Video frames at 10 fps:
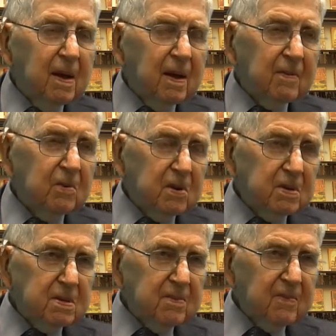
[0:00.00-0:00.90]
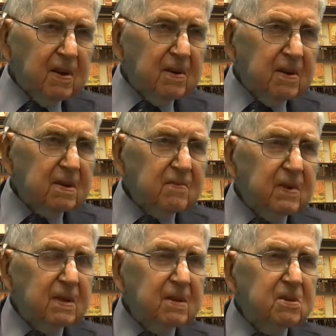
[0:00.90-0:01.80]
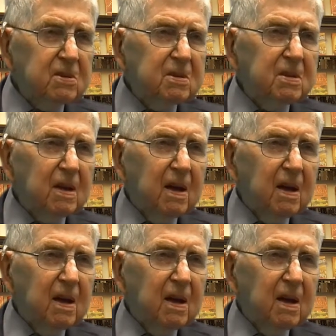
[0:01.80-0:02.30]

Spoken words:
of course, the various villages